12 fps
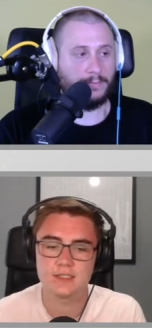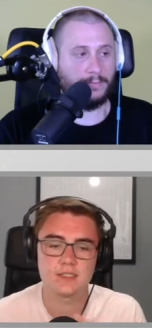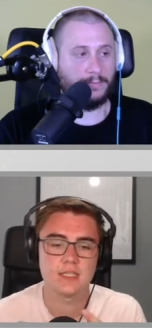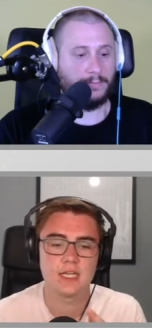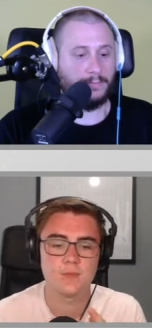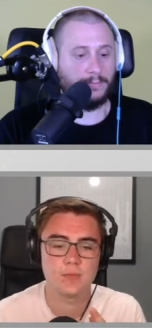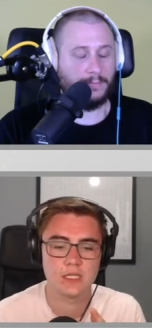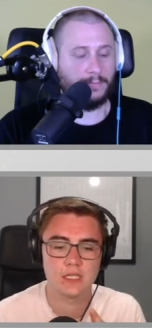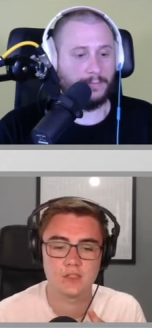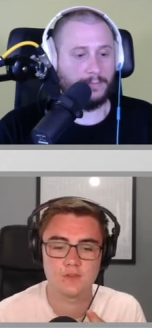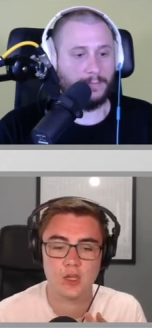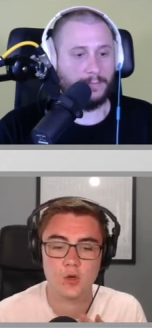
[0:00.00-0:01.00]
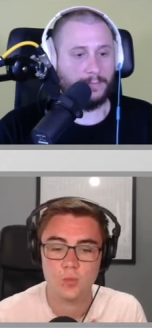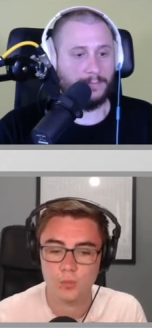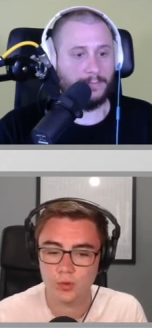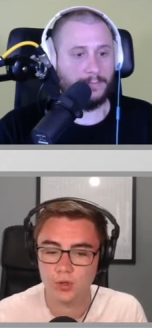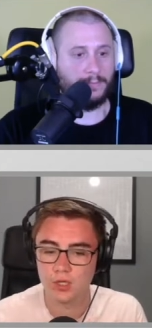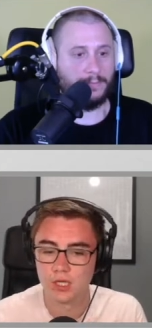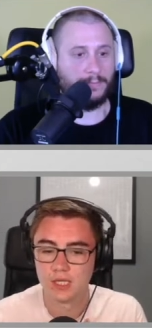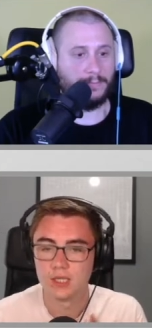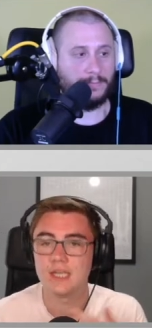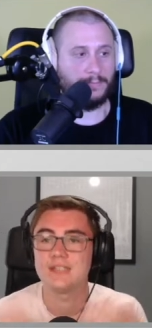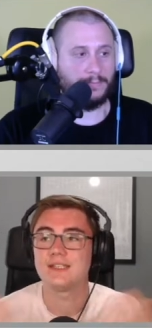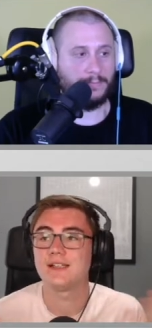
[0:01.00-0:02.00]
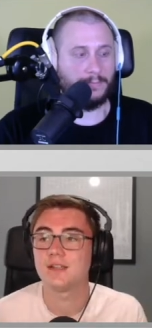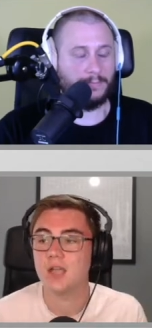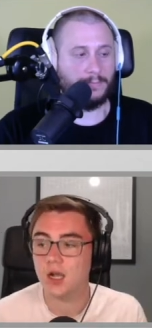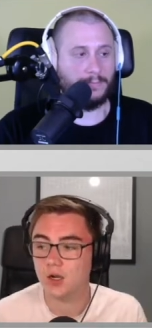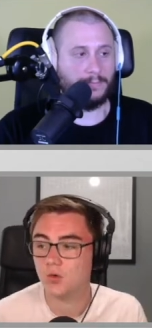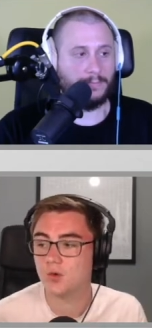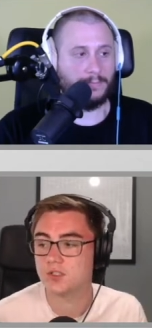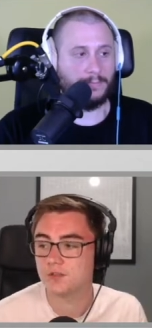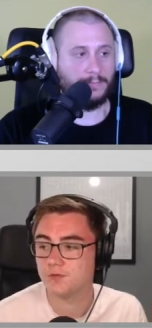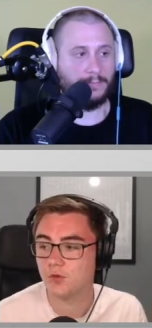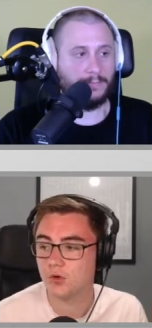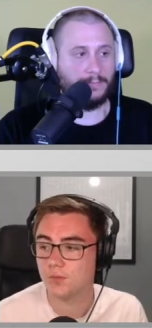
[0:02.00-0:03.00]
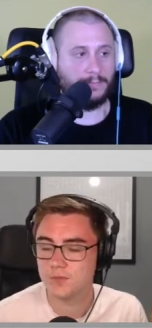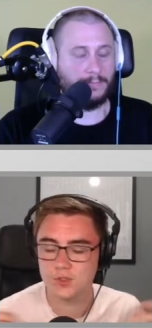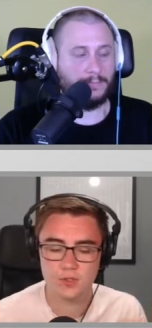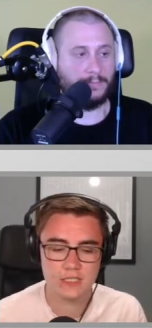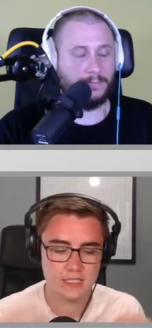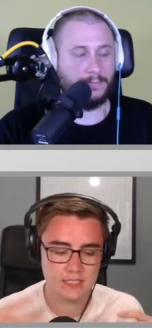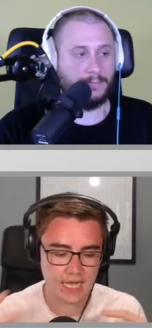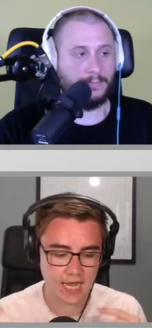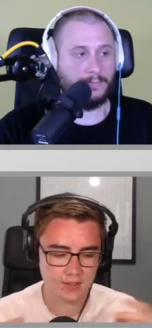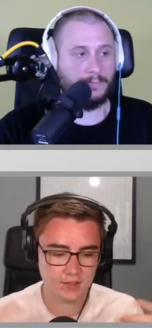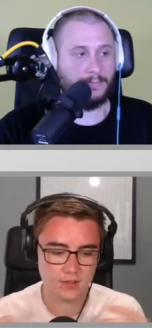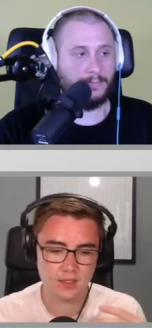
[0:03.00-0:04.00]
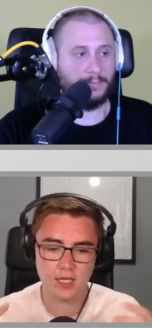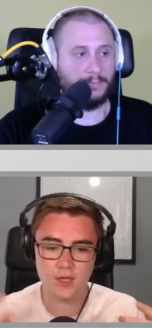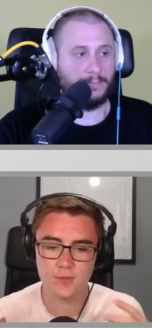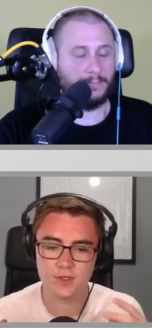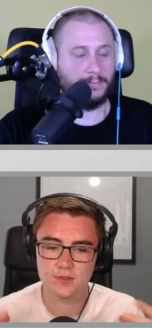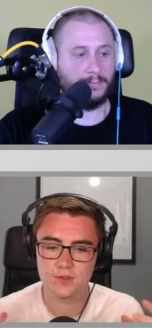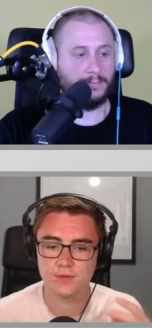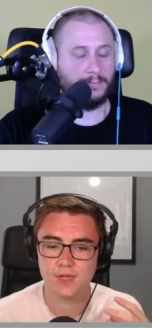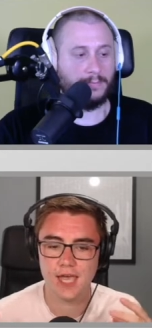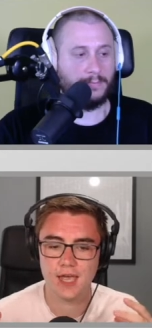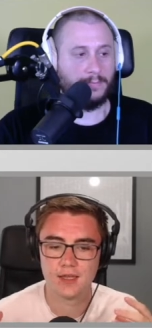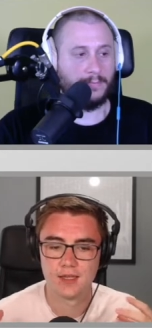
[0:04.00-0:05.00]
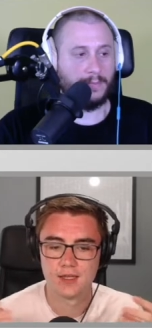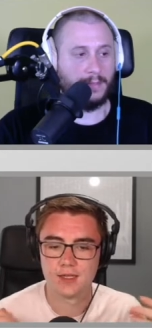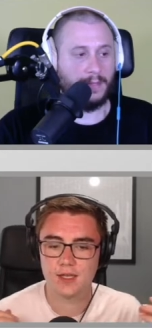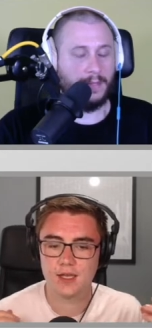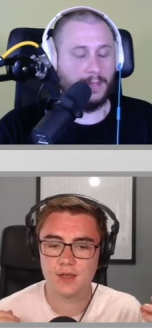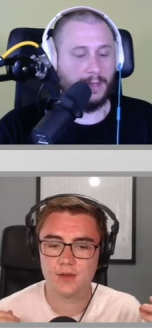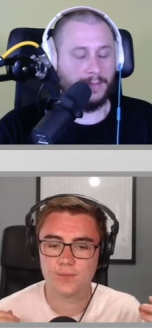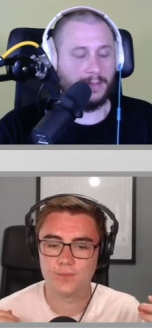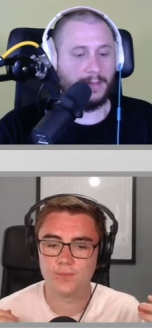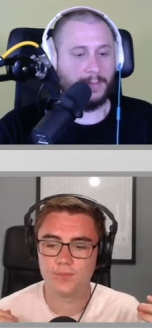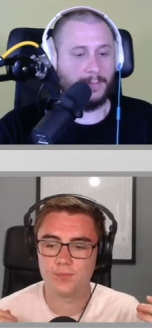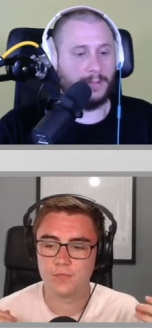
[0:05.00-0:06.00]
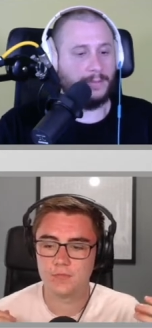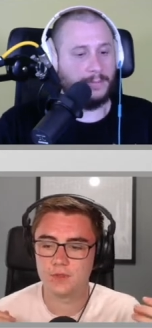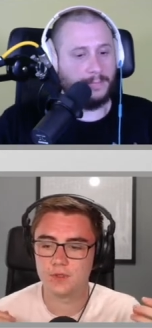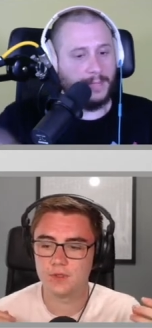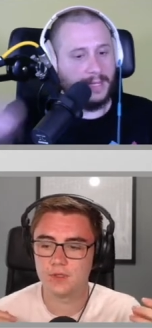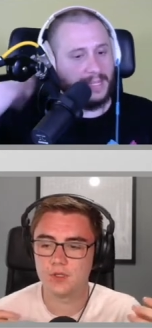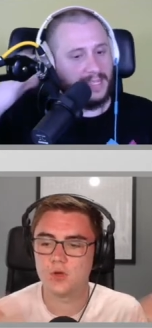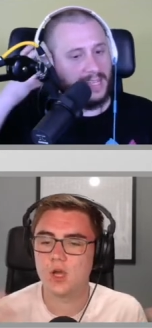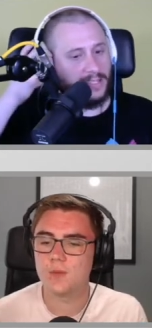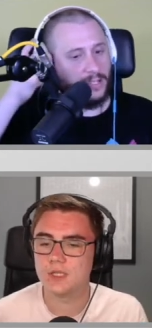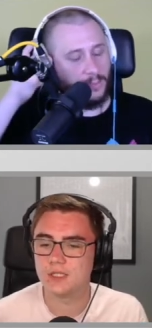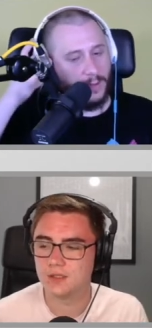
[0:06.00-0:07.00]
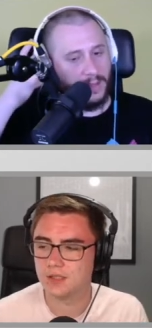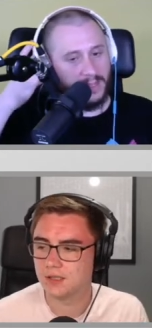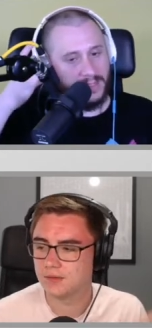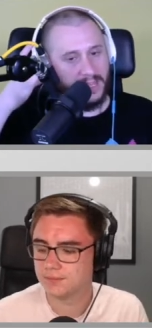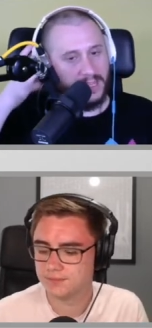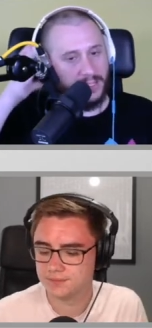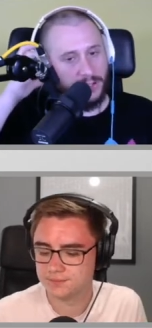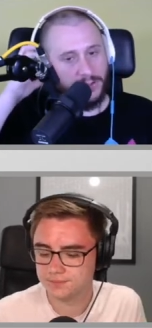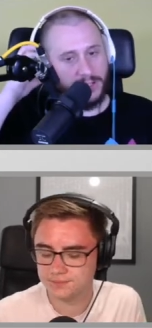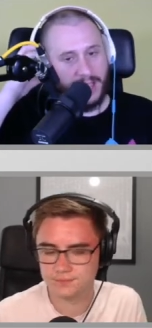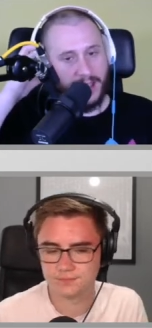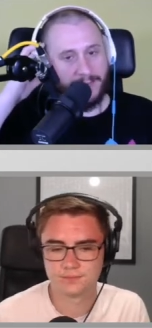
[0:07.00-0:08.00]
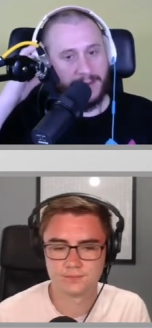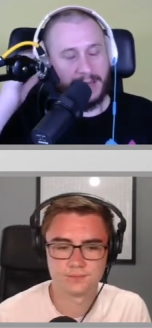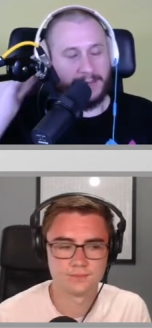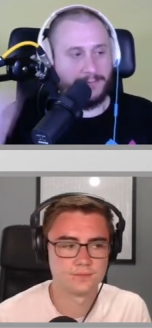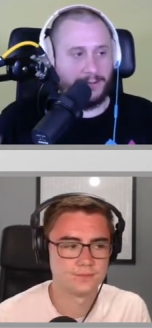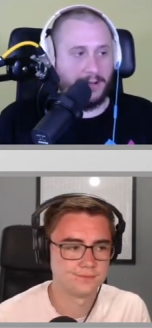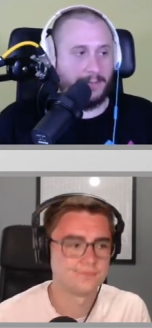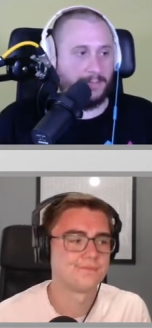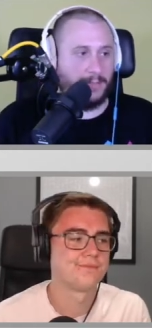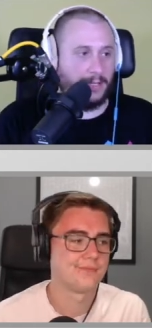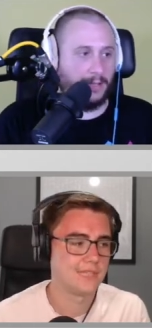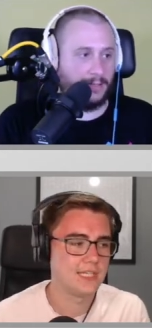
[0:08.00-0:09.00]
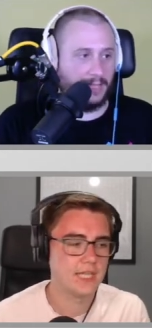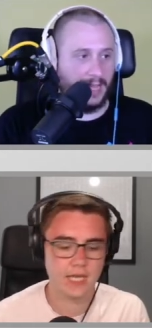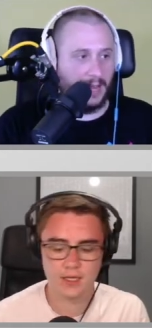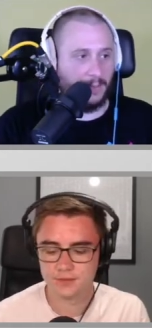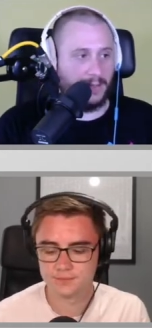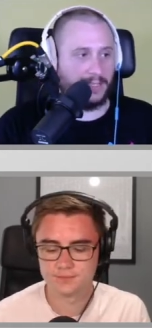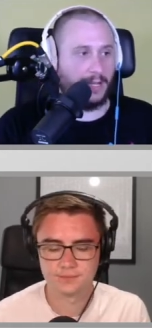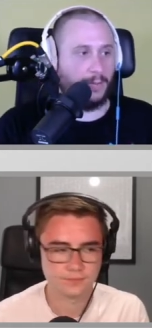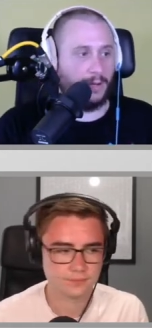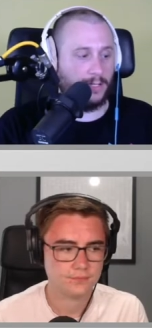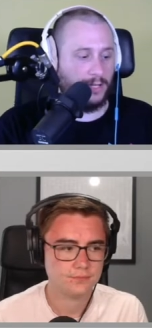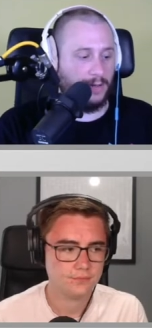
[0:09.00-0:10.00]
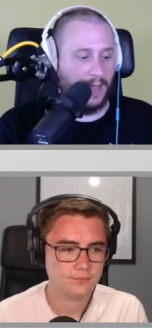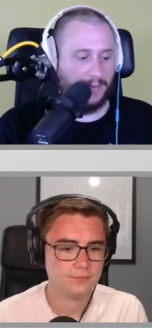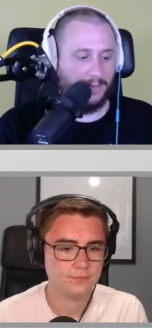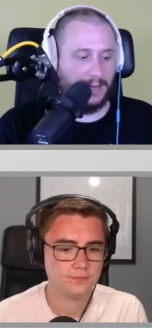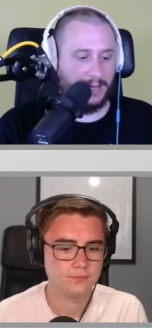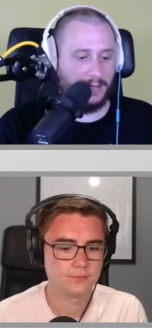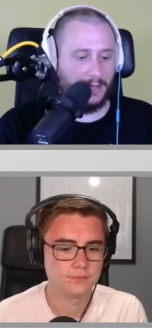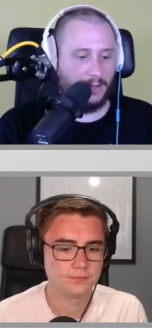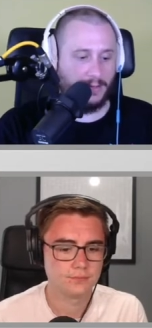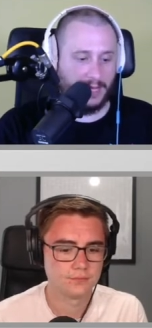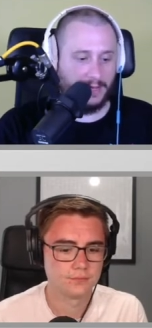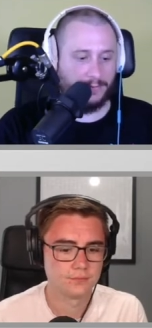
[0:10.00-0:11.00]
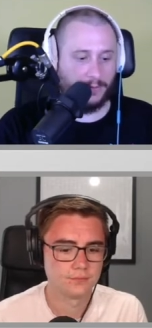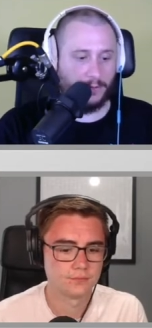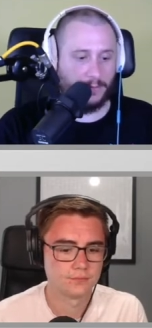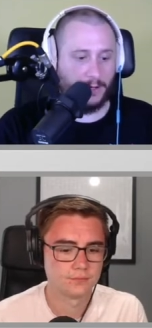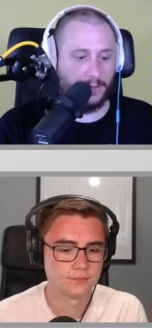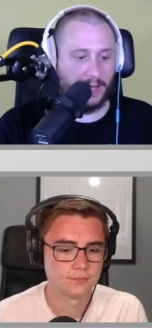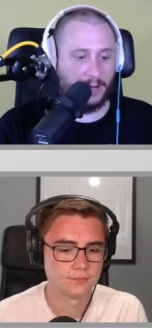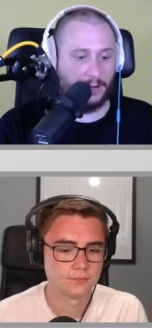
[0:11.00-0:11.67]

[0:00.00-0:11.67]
Speaker 1: sustainability of output, is it luck or is it form? So these stats are going to help us do that. Um,
Speaker 2: I think they will. You know and it's mean? just one of these things. You just get a feeling for it. You know, yeah. as the game weeks go on, you get a feeling who's in form, who's